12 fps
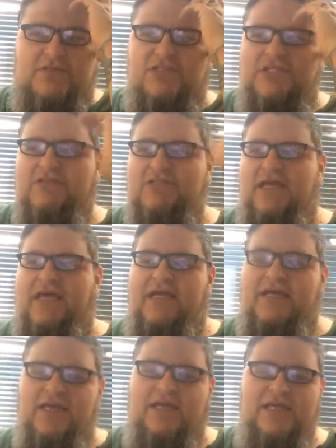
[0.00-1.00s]
So she was like,
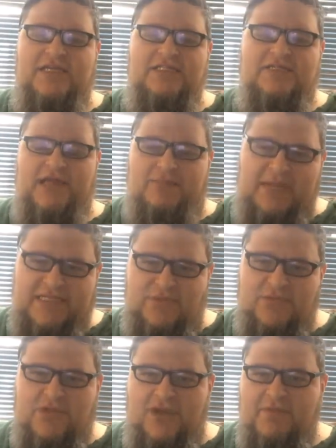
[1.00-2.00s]
she was like messing
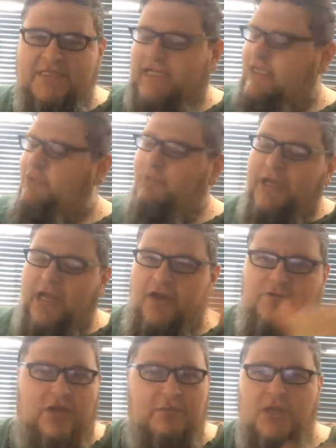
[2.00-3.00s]
with him. He's like, you be
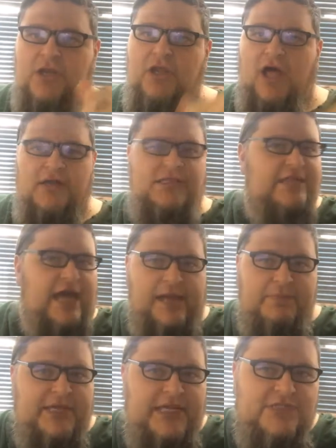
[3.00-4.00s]
careful, I'm gonna knock the
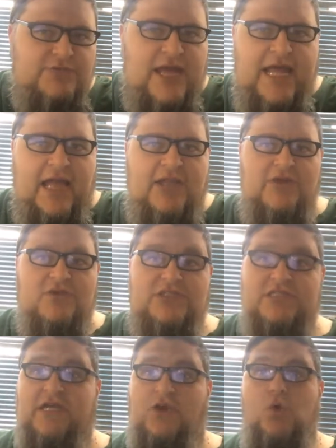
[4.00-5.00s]
diabetes right out of you.
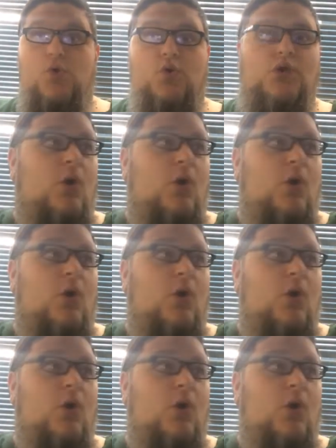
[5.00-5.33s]
She's like, ooh,